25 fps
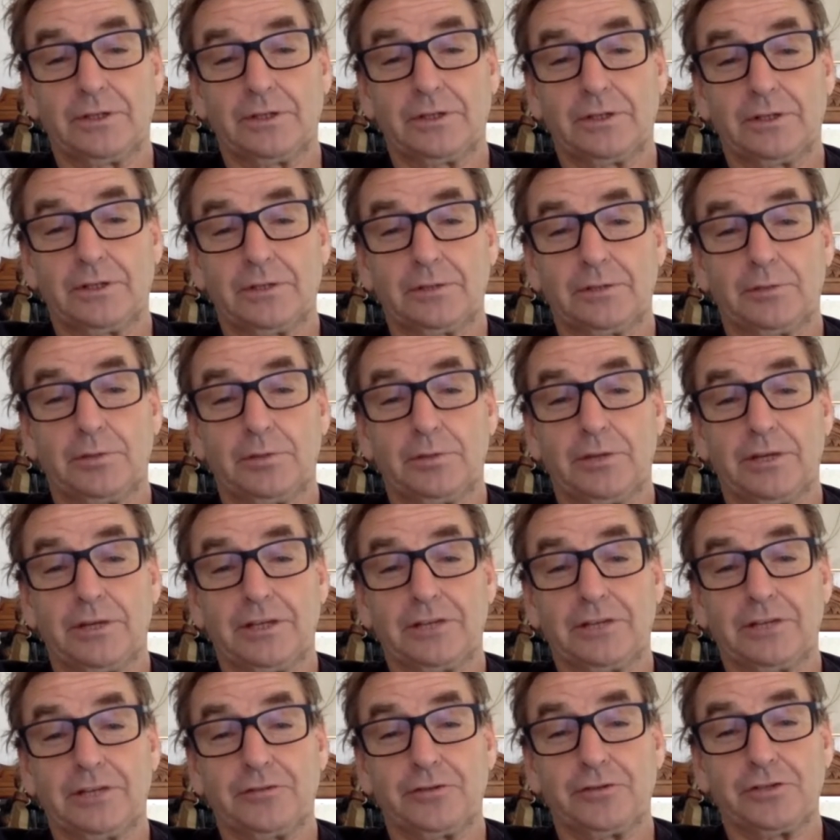be playing in
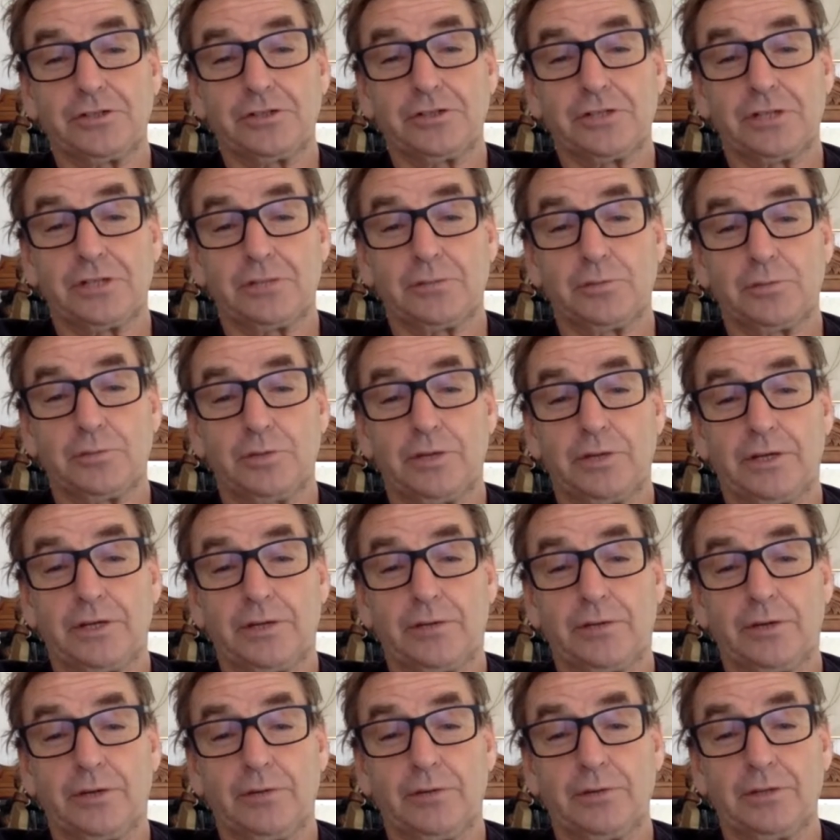the first team and playing at
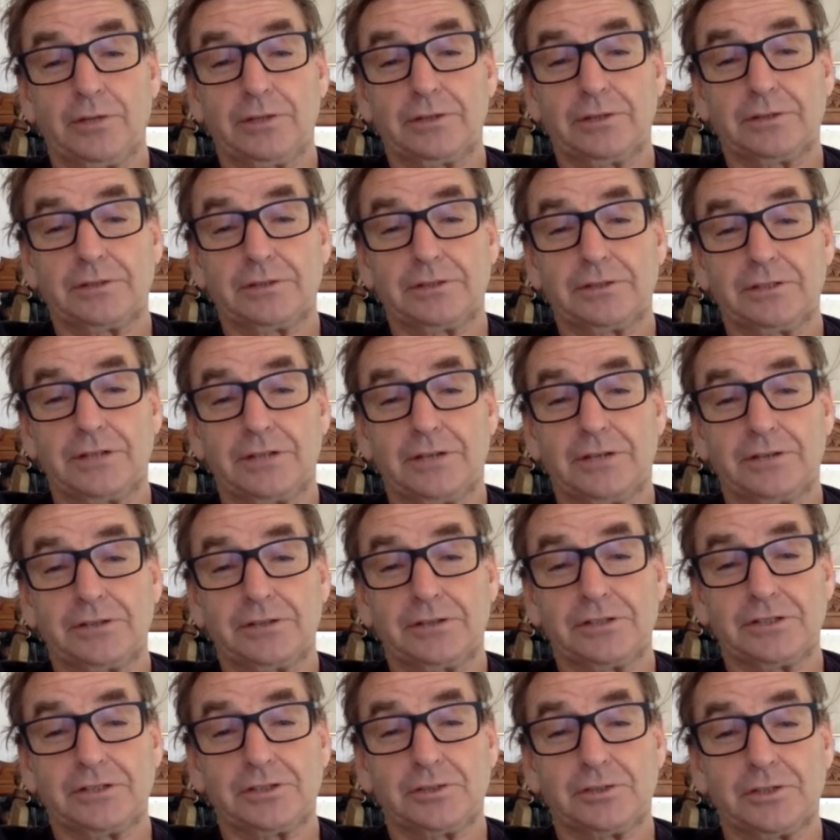Wembley, in
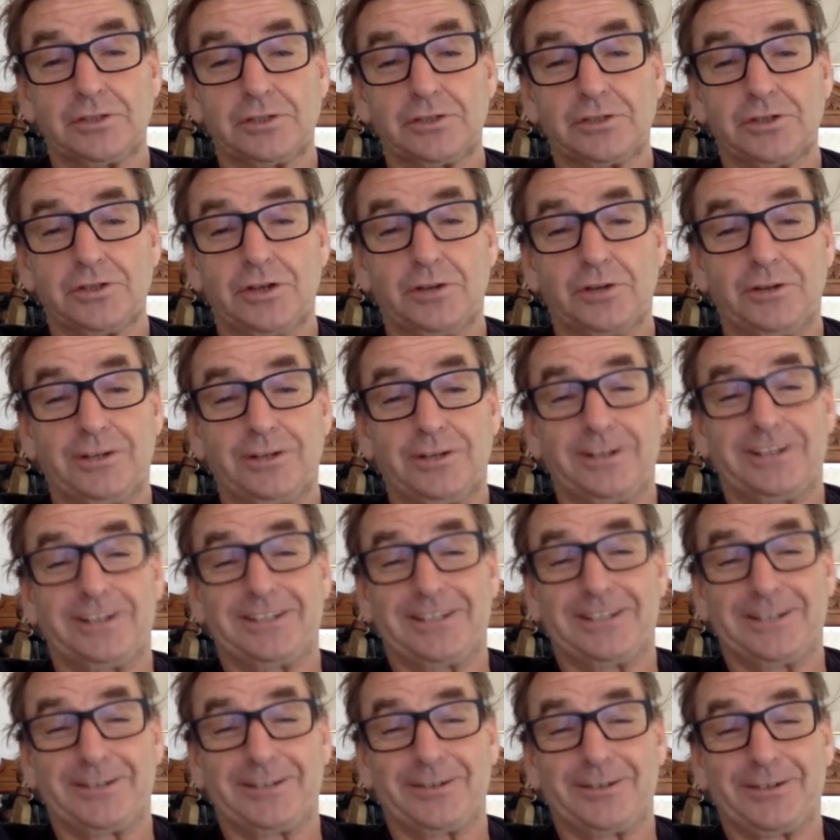6 weeks' time. It
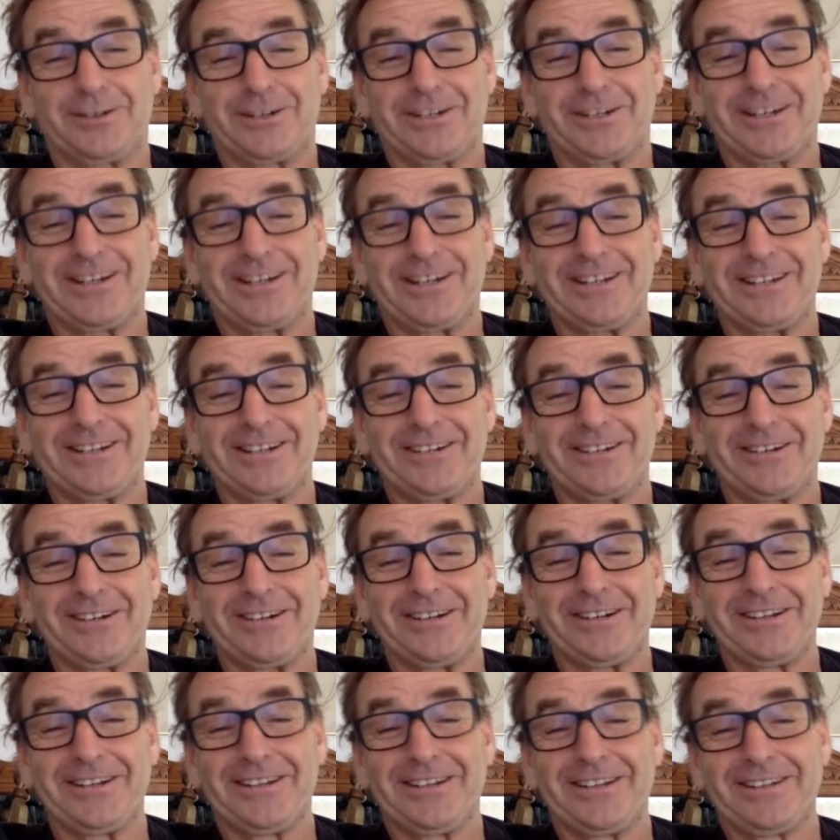didn't work out that
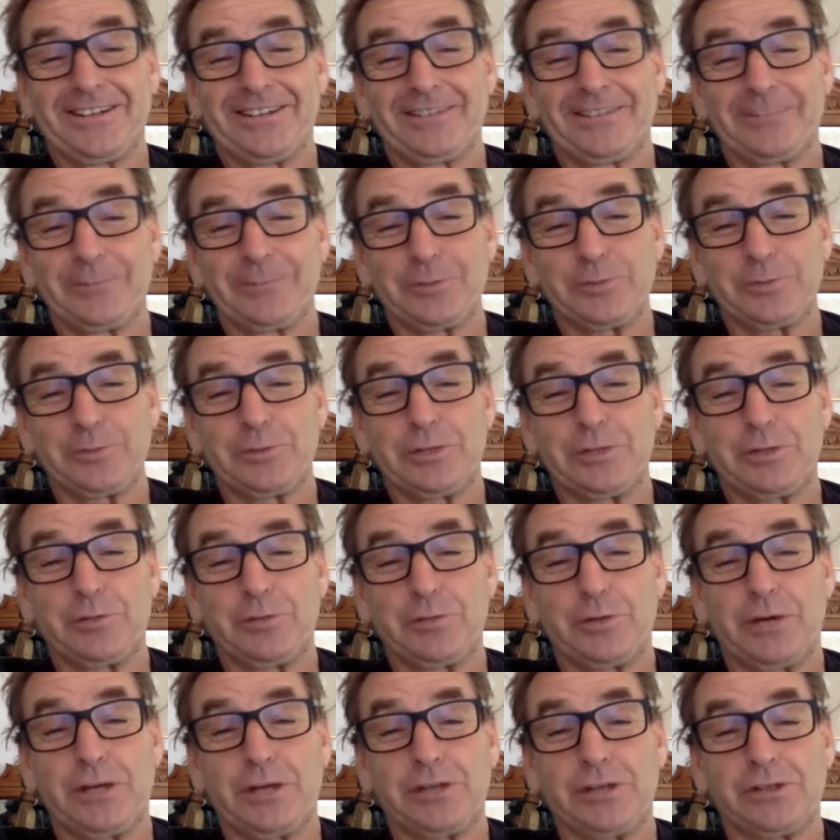way. I was a bit
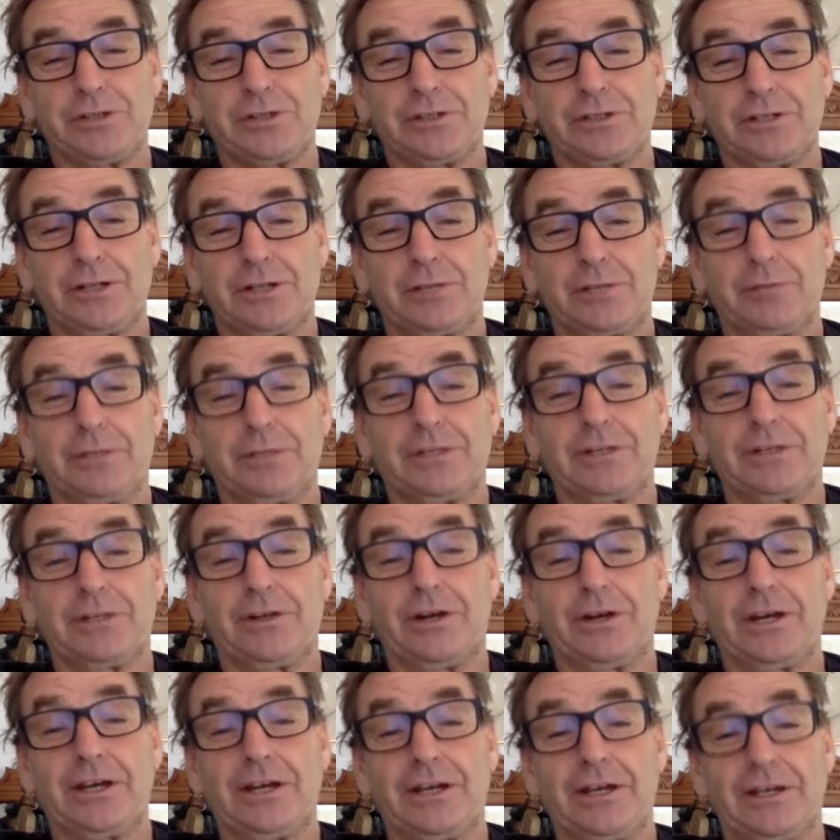impatient and a bit
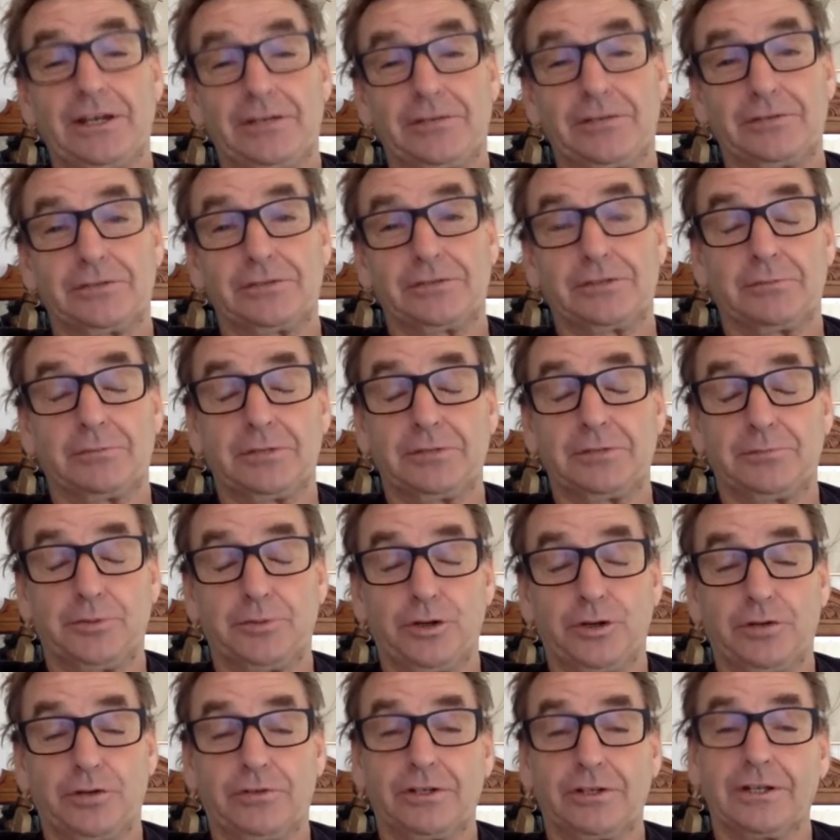naive, to be
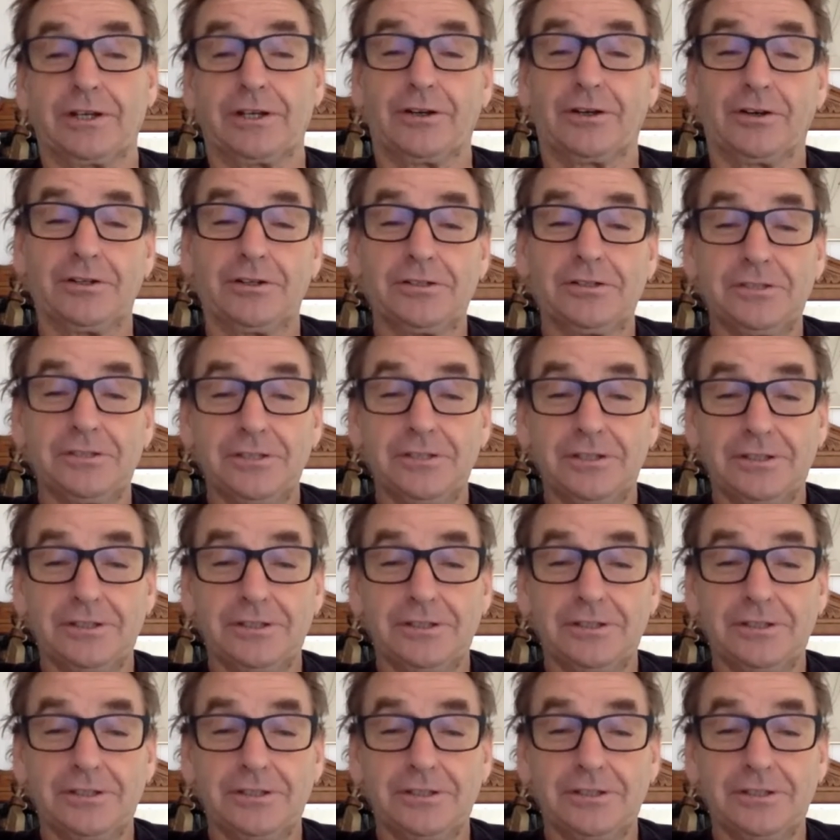perfectly honest.